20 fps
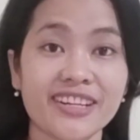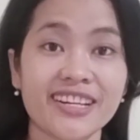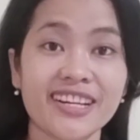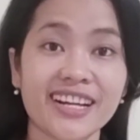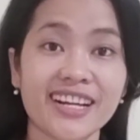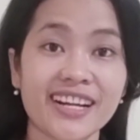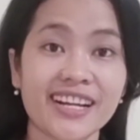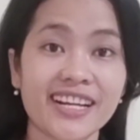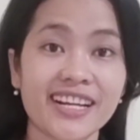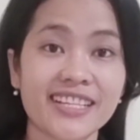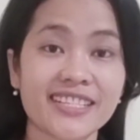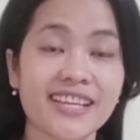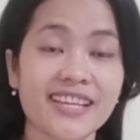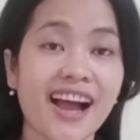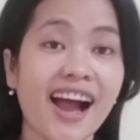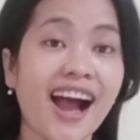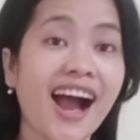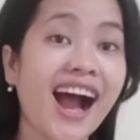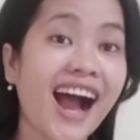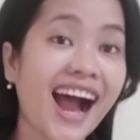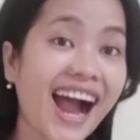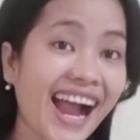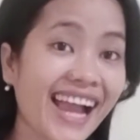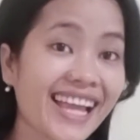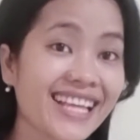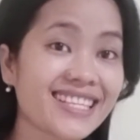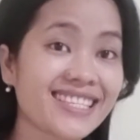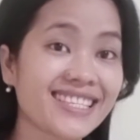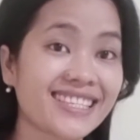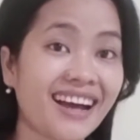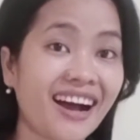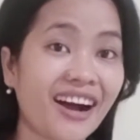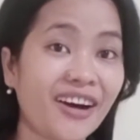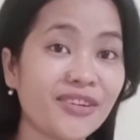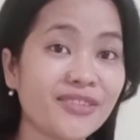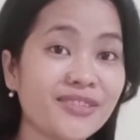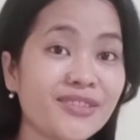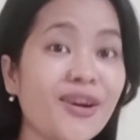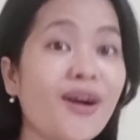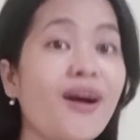heard high sound
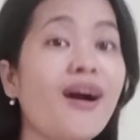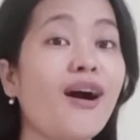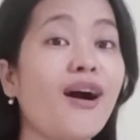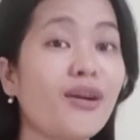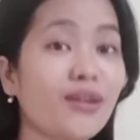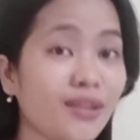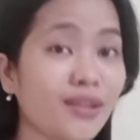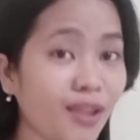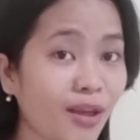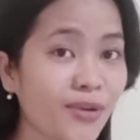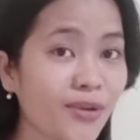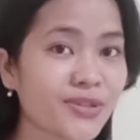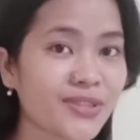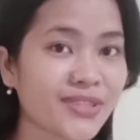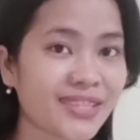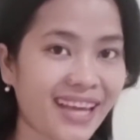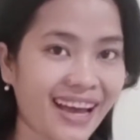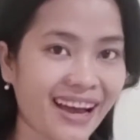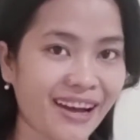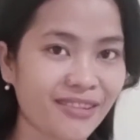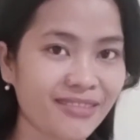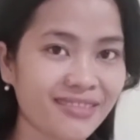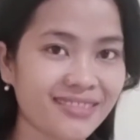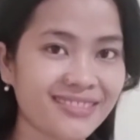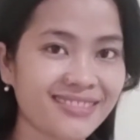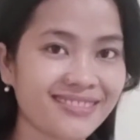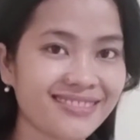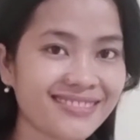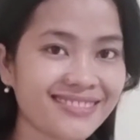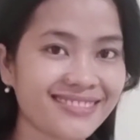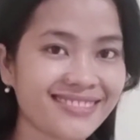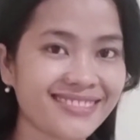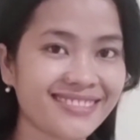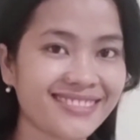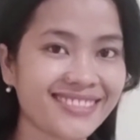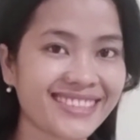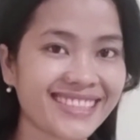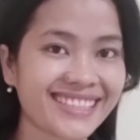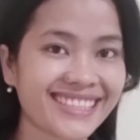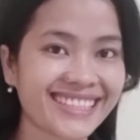or low sound?
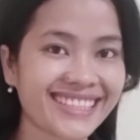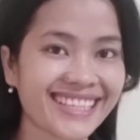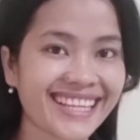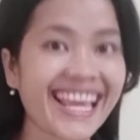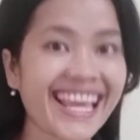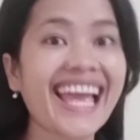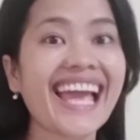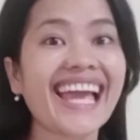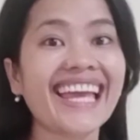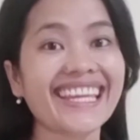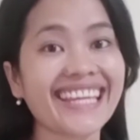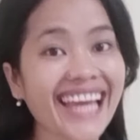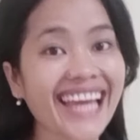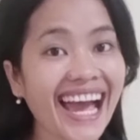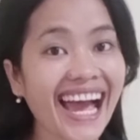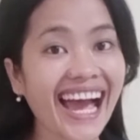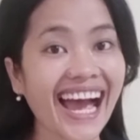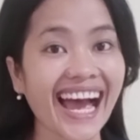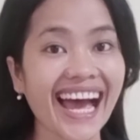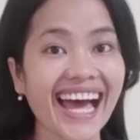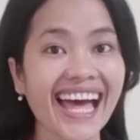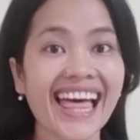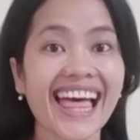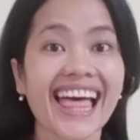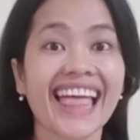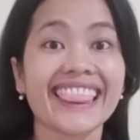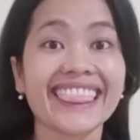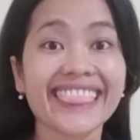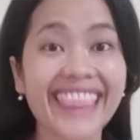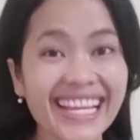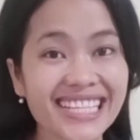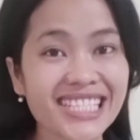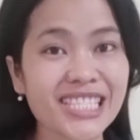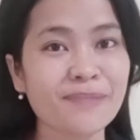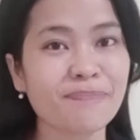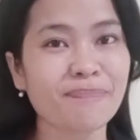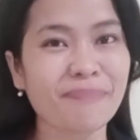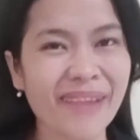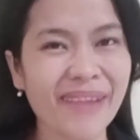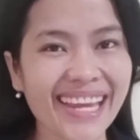Yeah, that's
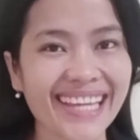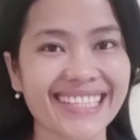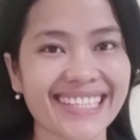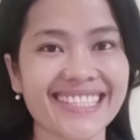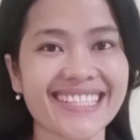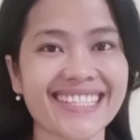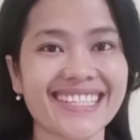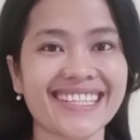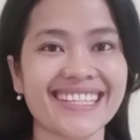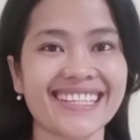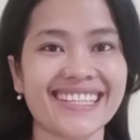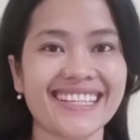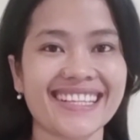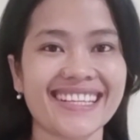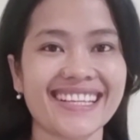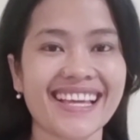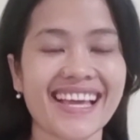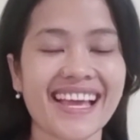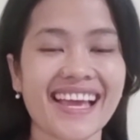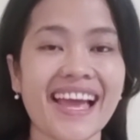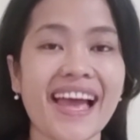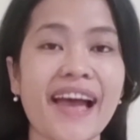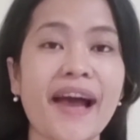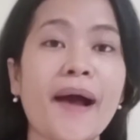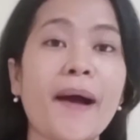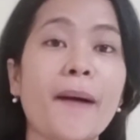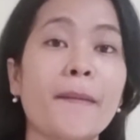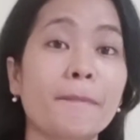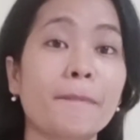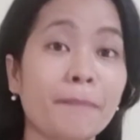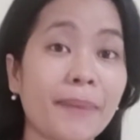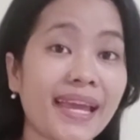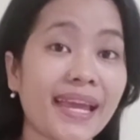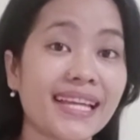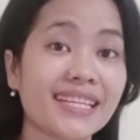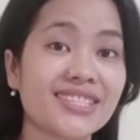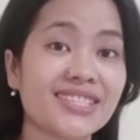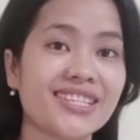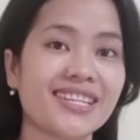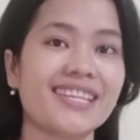pitch.
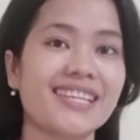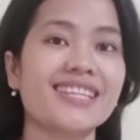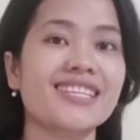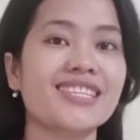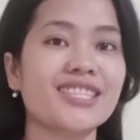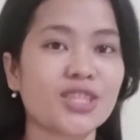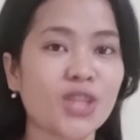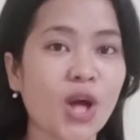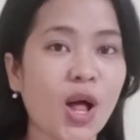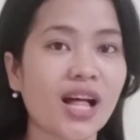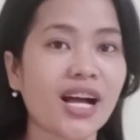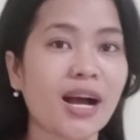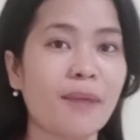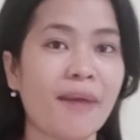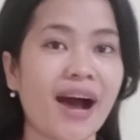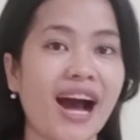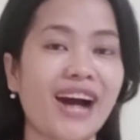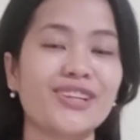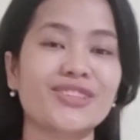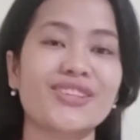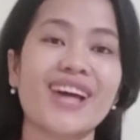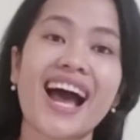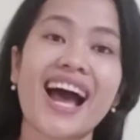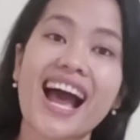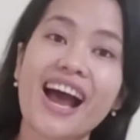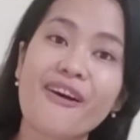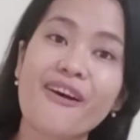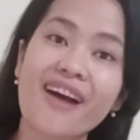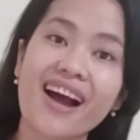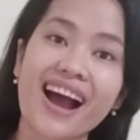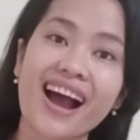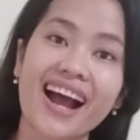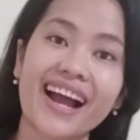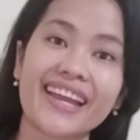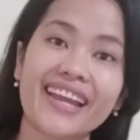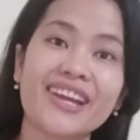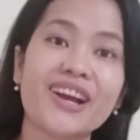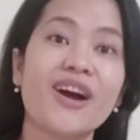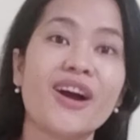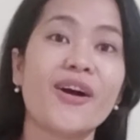Pitch is talk about how high
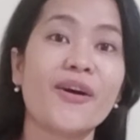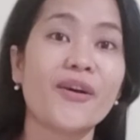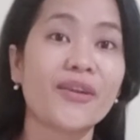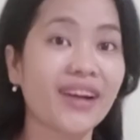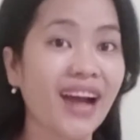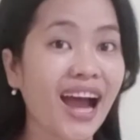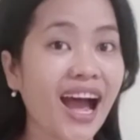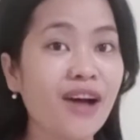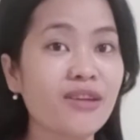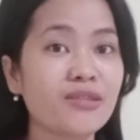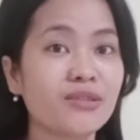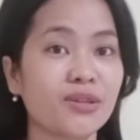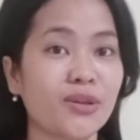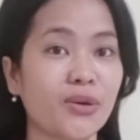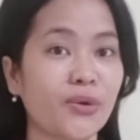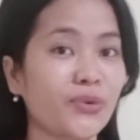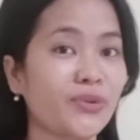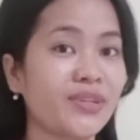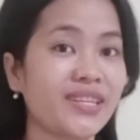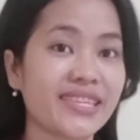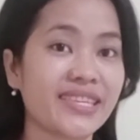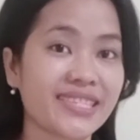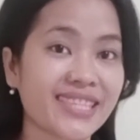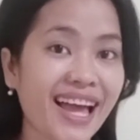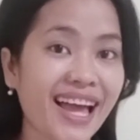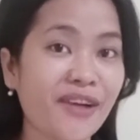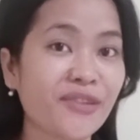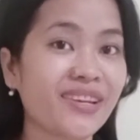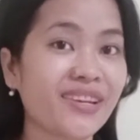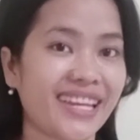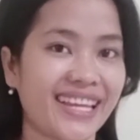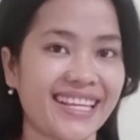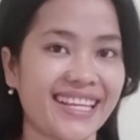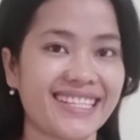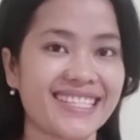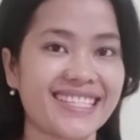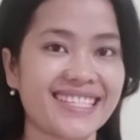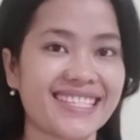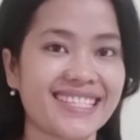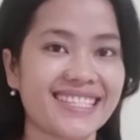or how low the sound
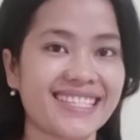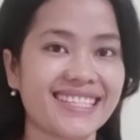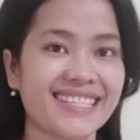is.